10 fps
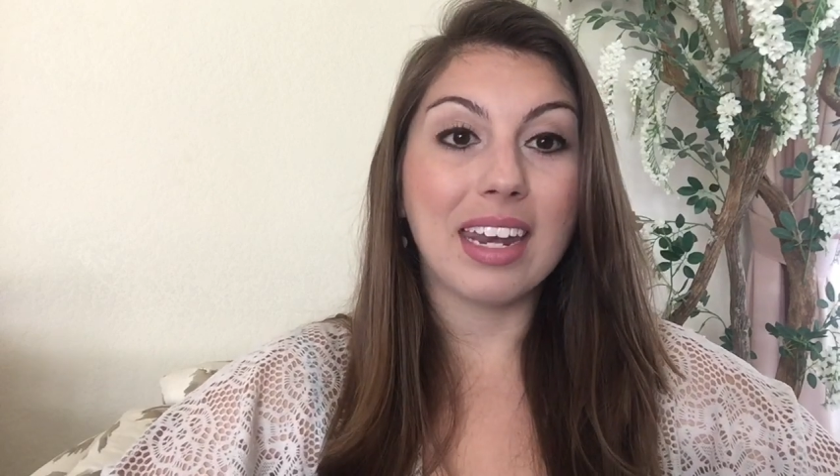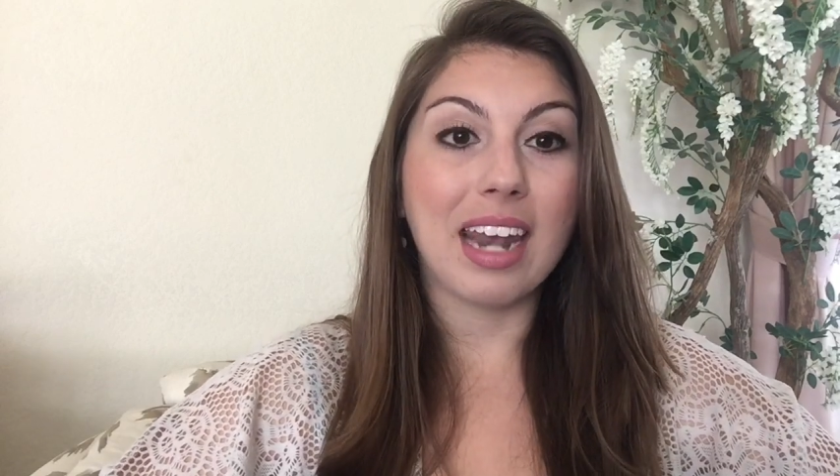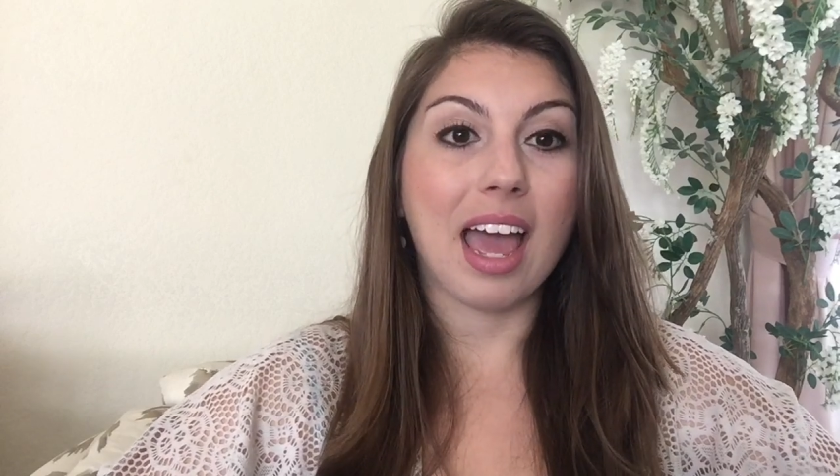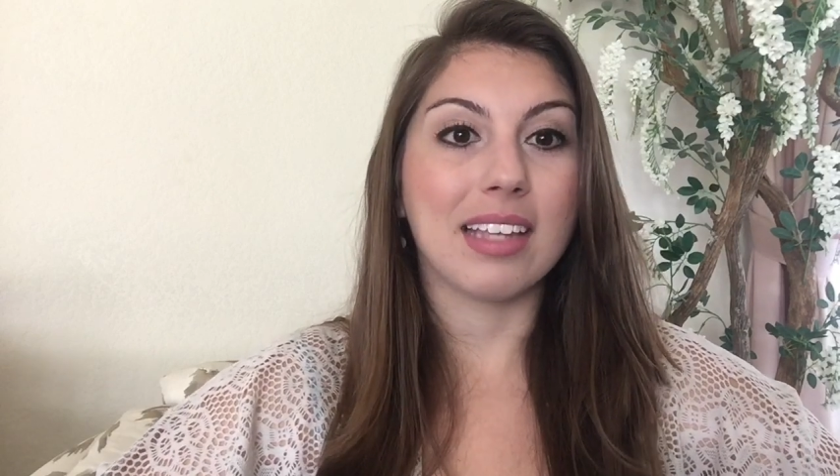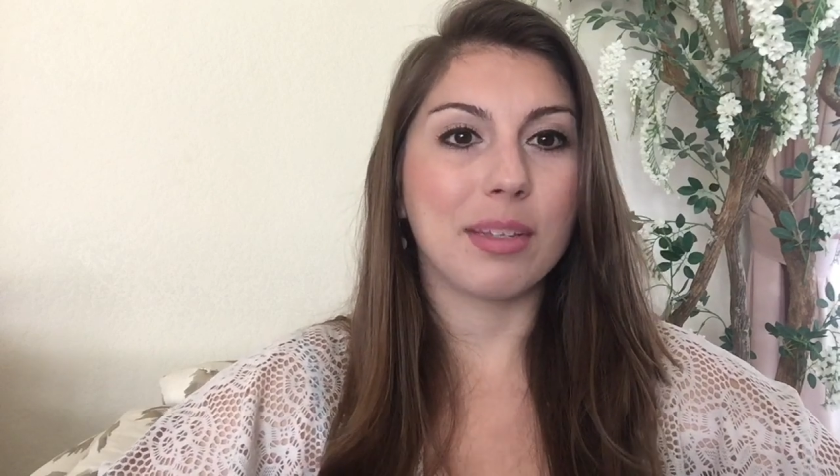
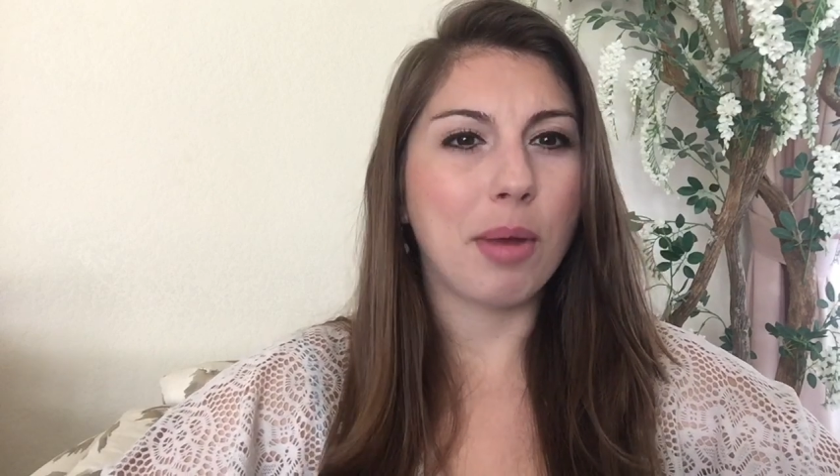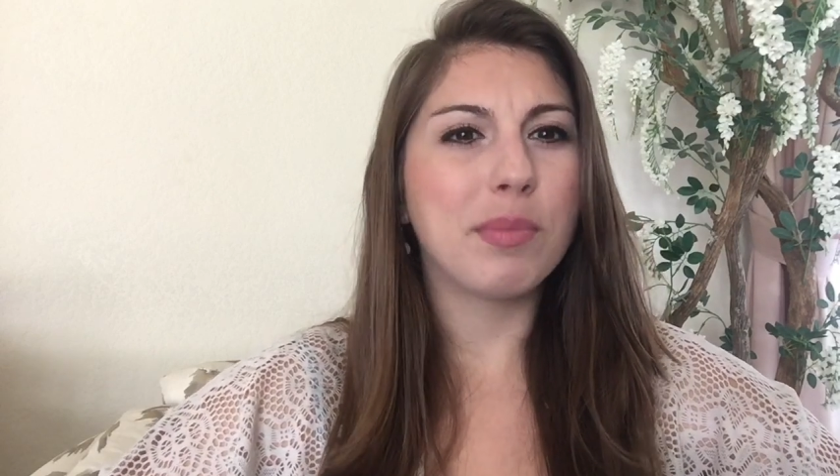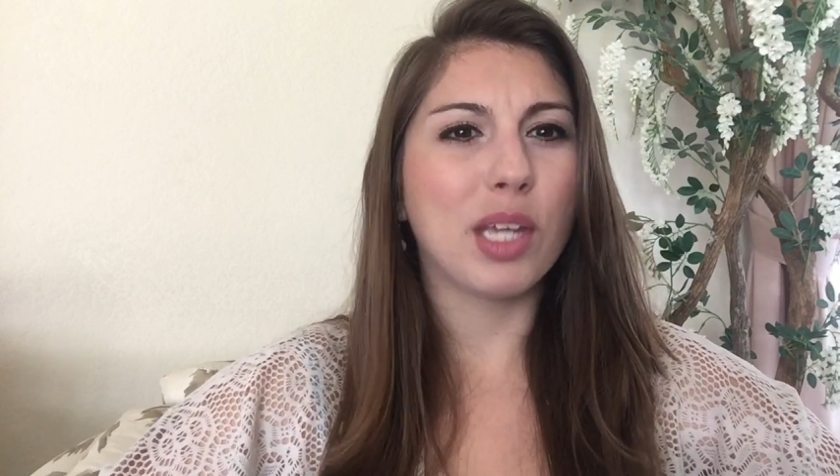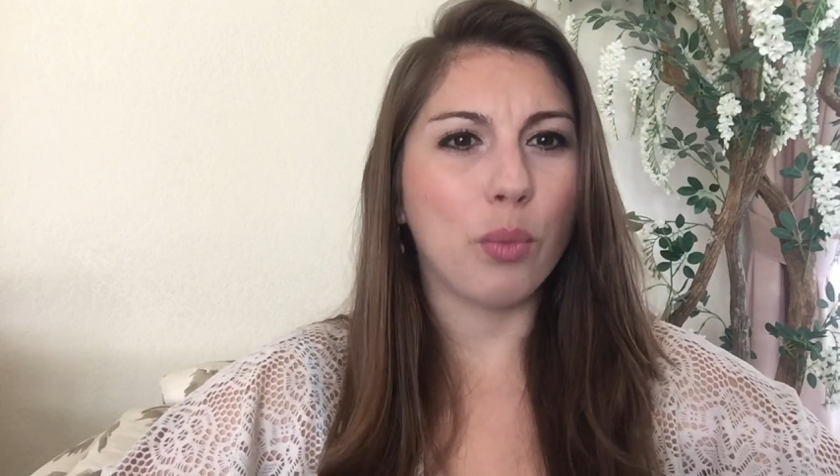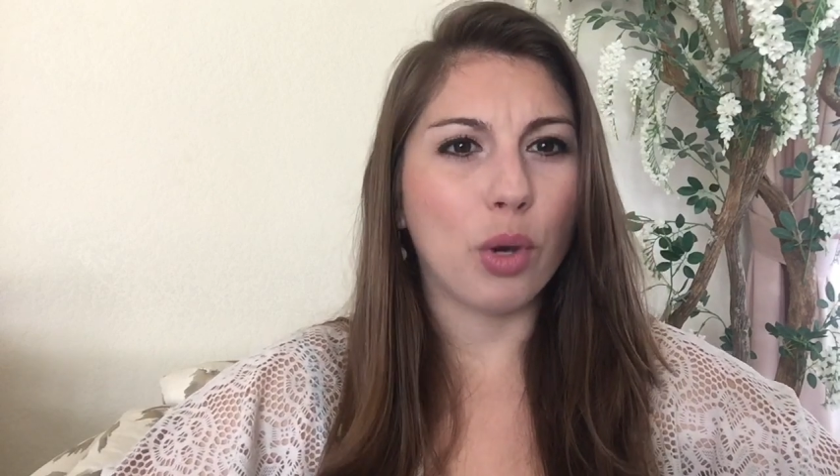And I
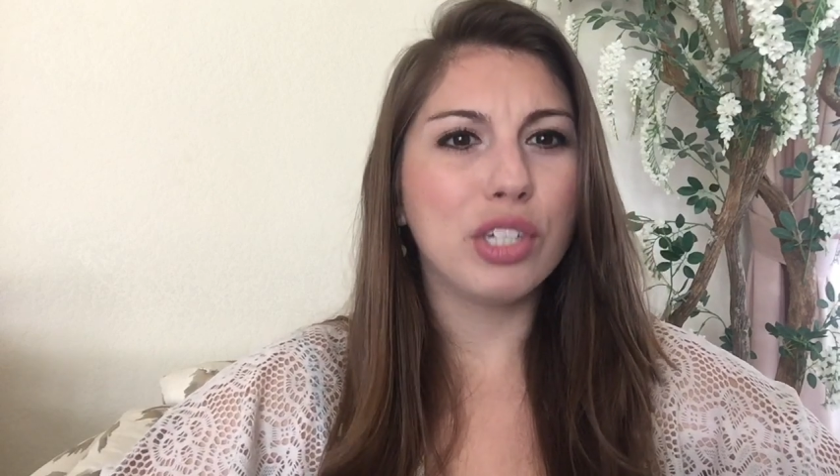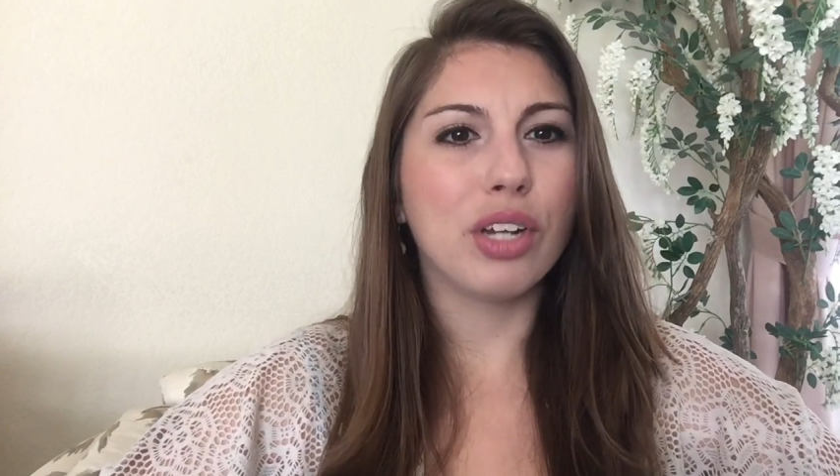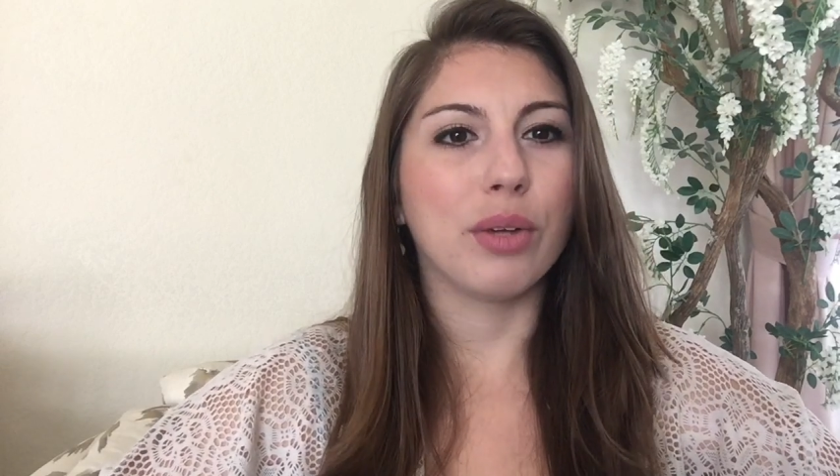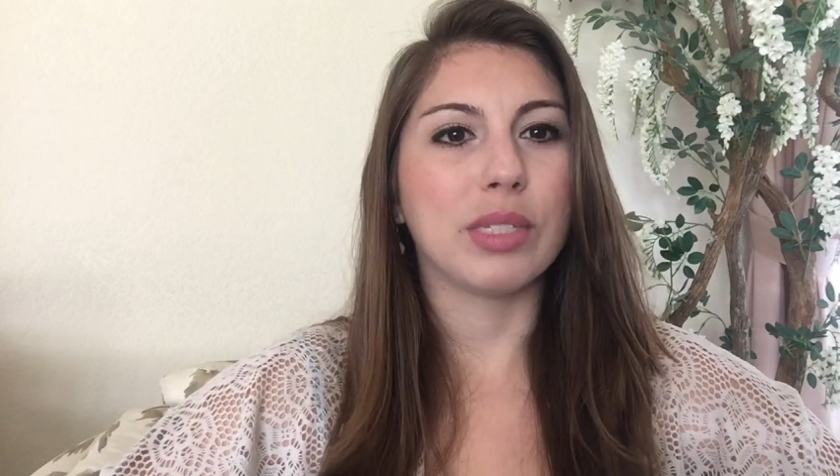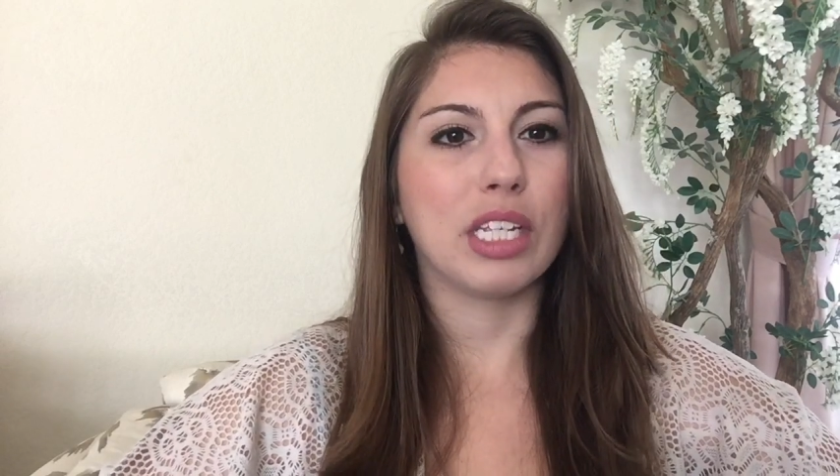sometimes wonder,
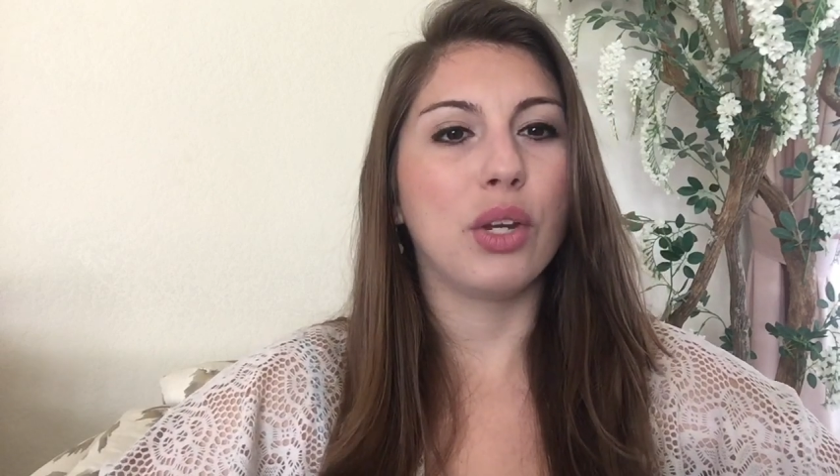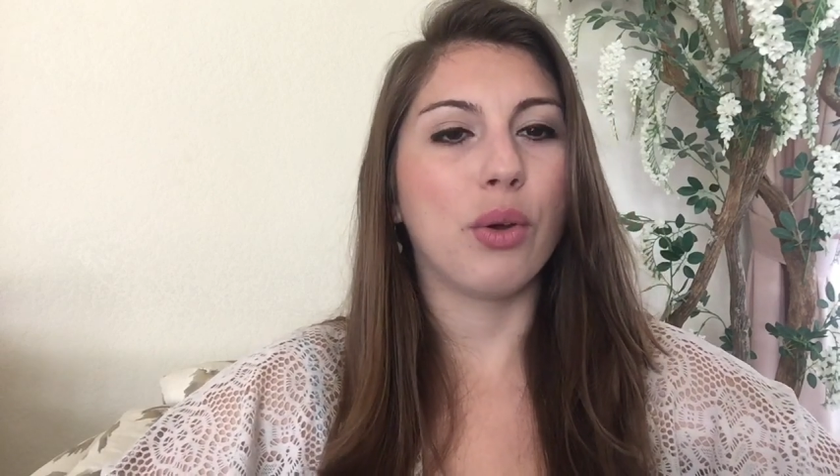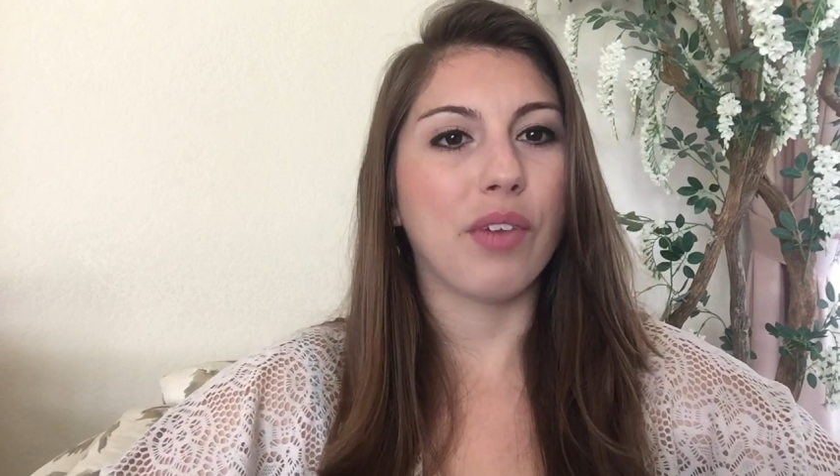I was like, you know,